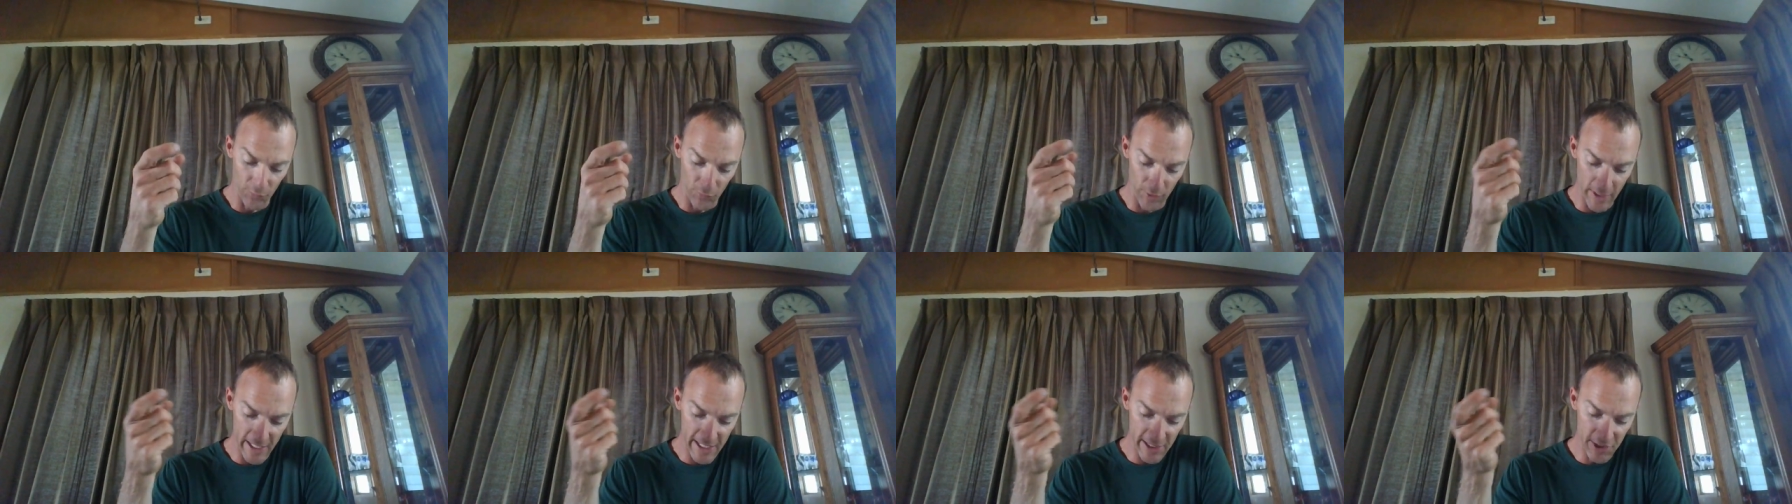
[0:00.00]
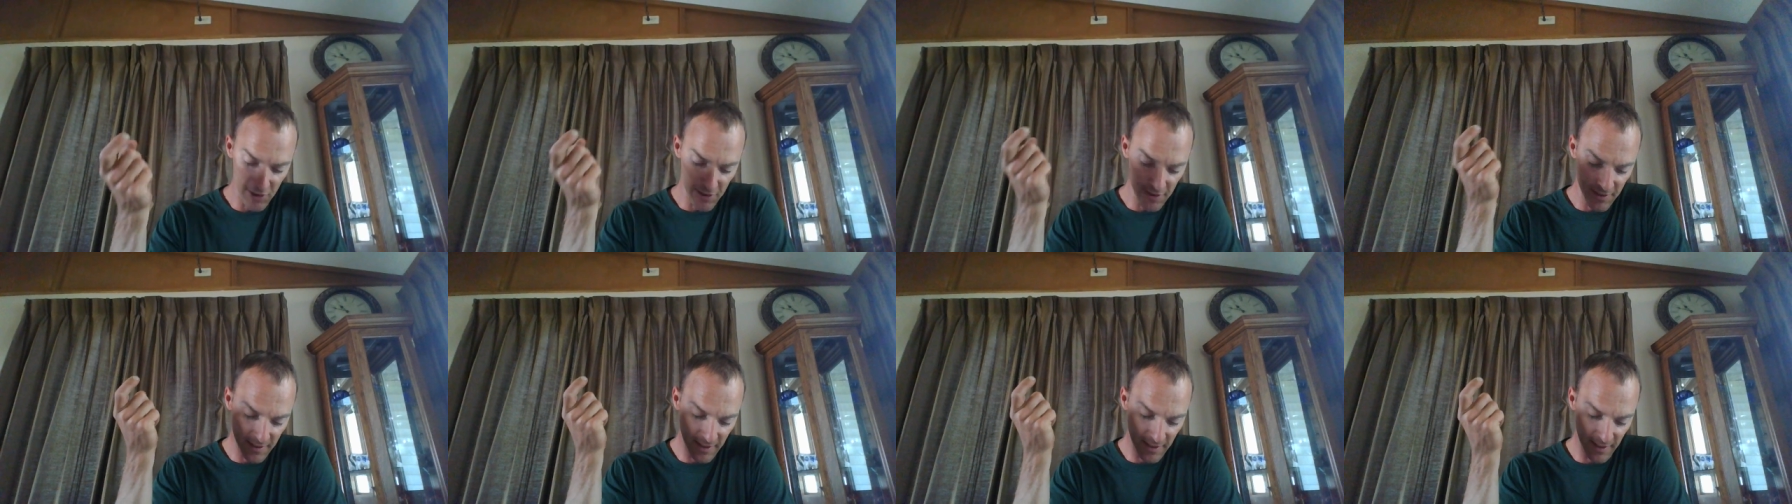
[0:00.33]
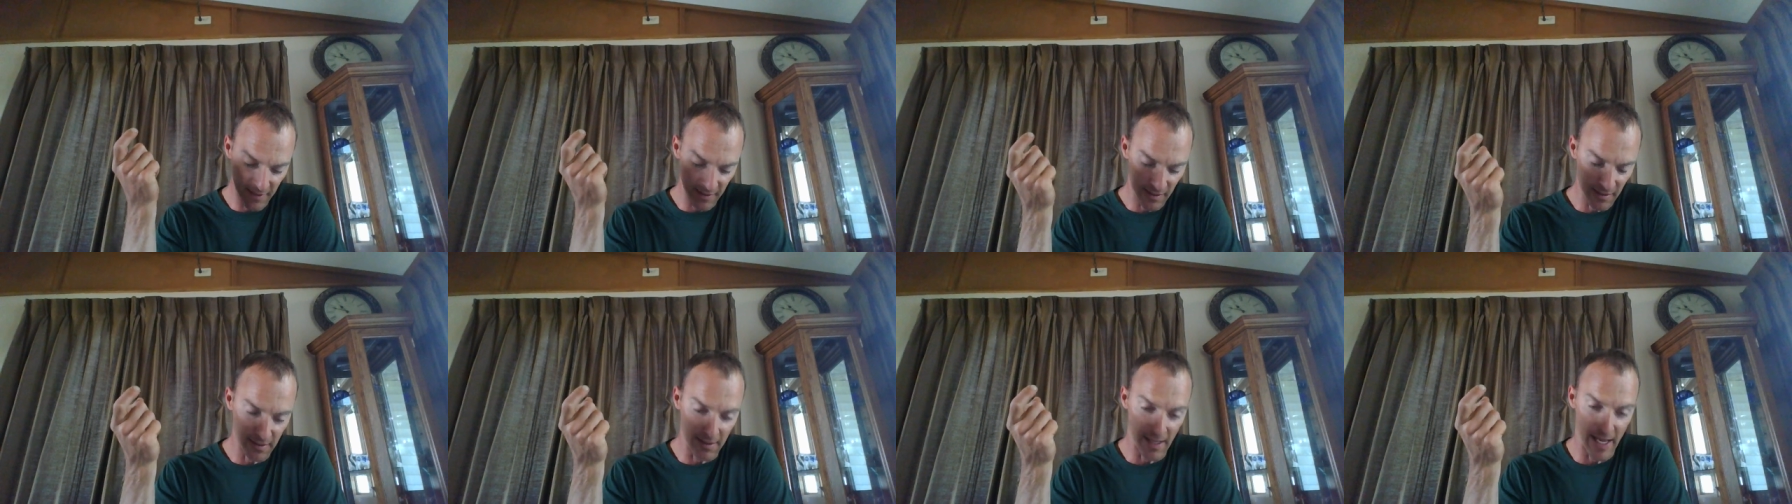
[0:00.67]
reaches to
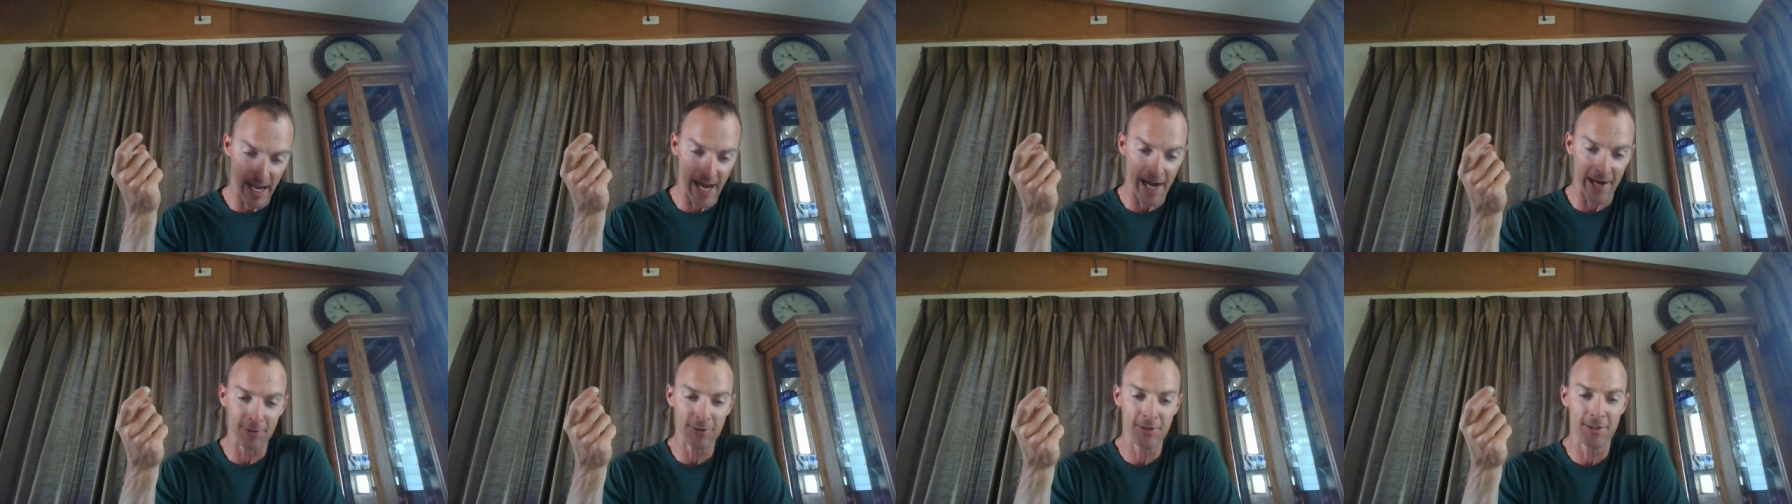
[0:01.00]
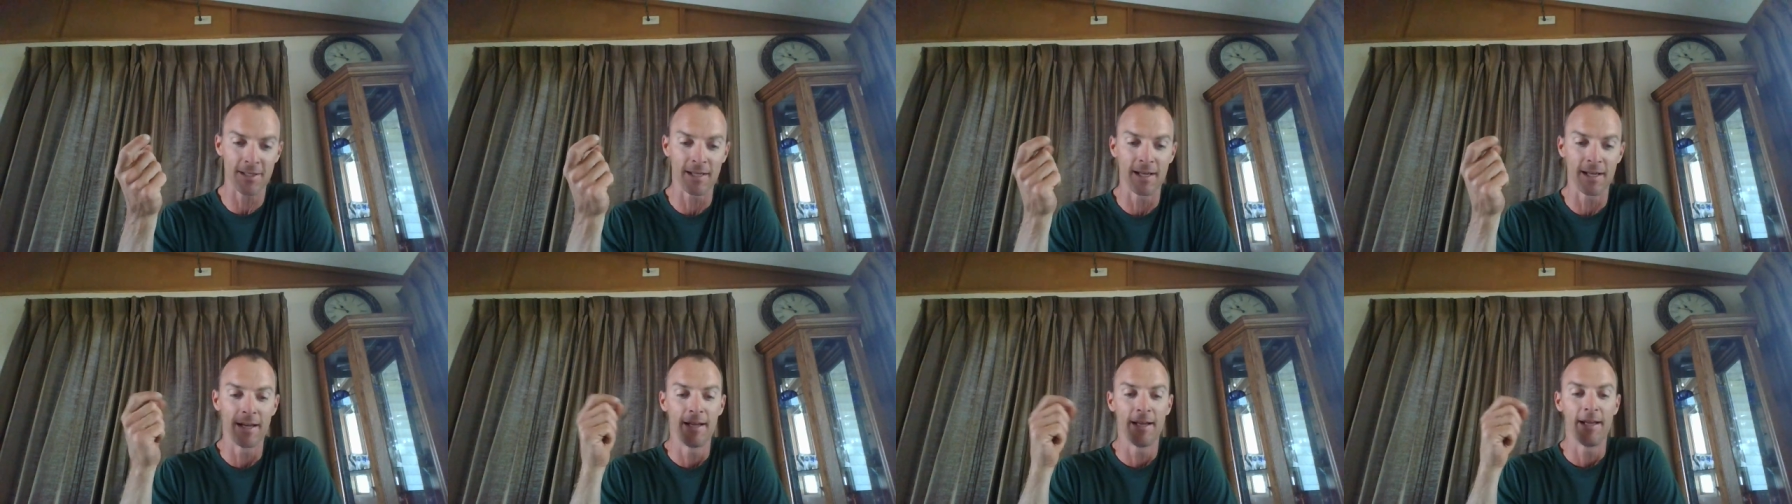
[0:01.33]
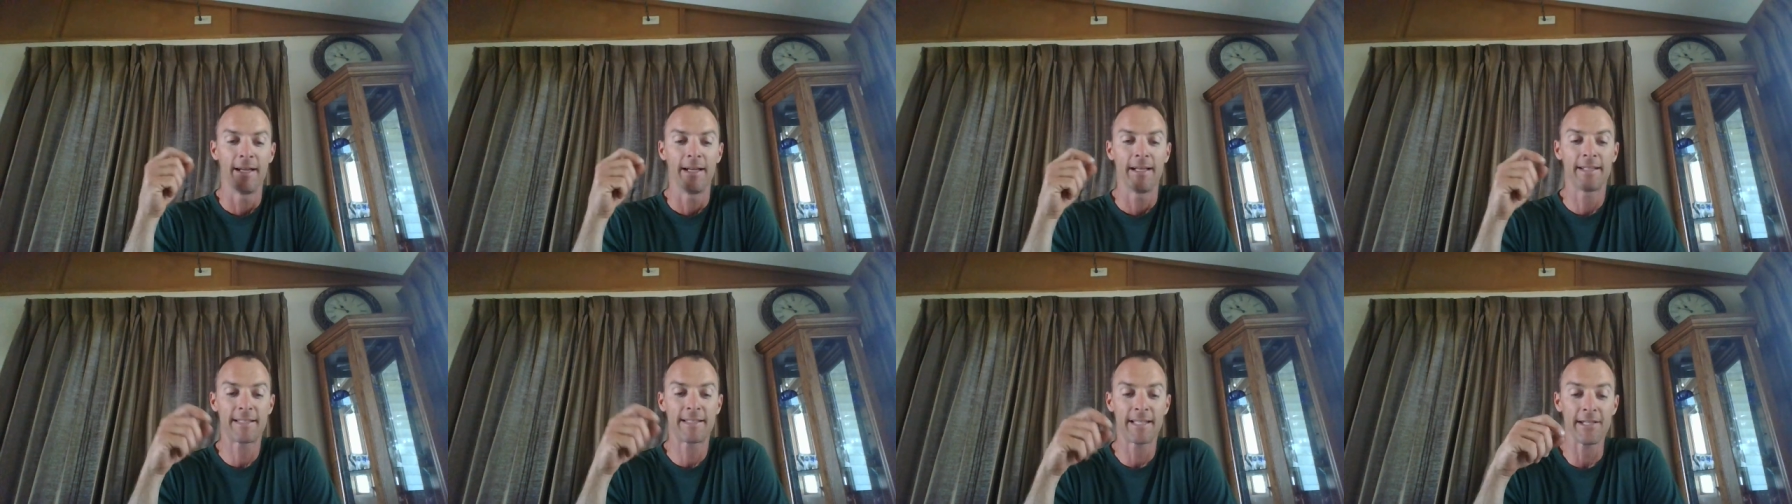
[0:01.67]
the clouds,
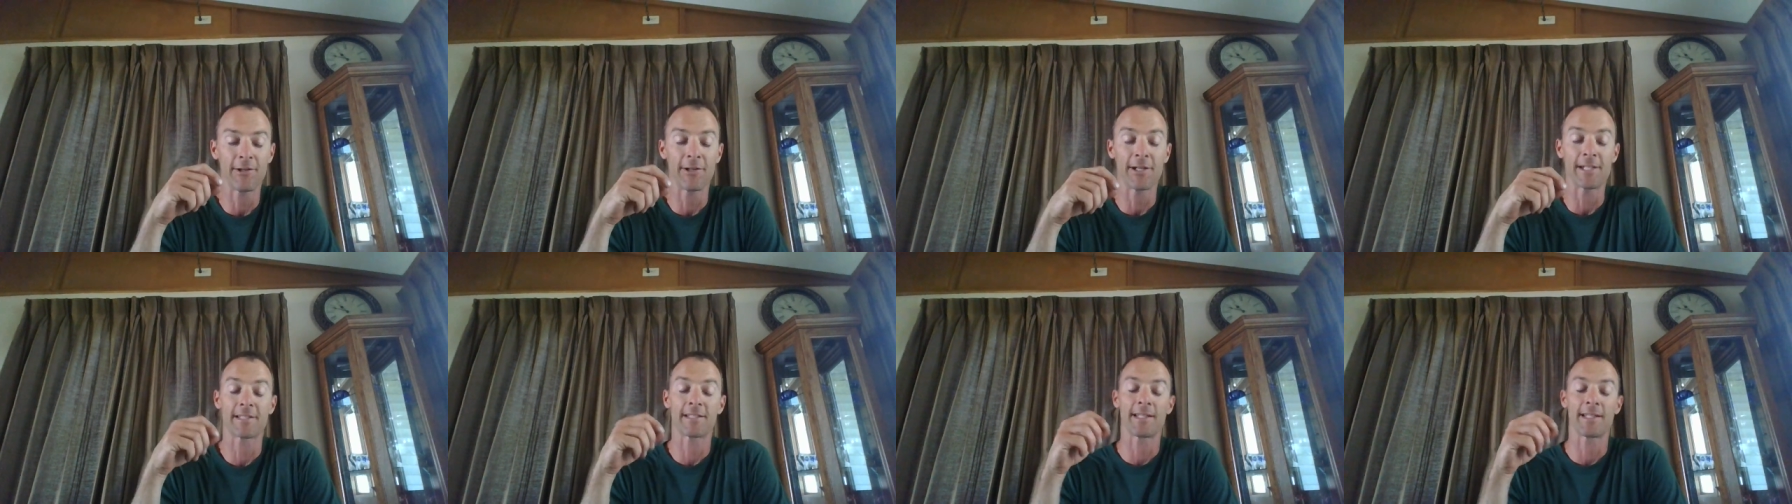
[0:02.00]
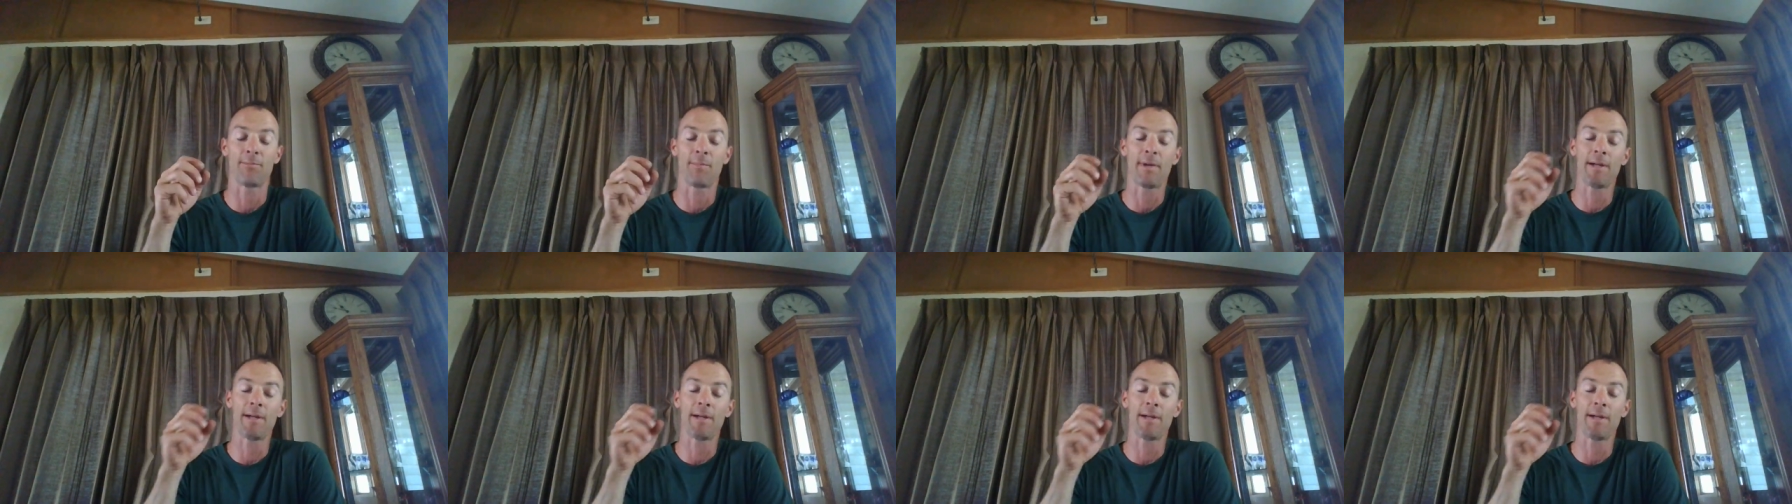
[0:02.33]
it's interesting.